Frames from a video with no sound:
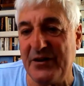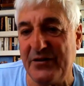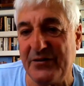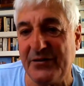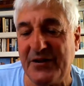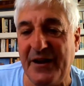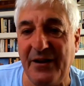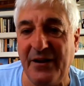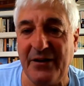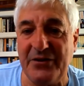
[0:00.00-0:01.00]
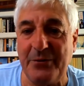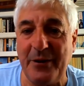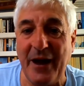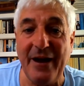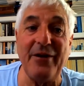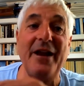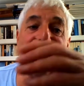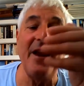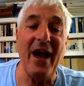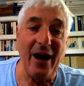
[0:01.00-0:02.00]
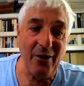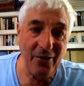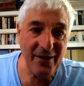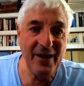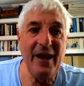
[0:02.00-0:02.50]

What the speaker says: digital technology we have, and now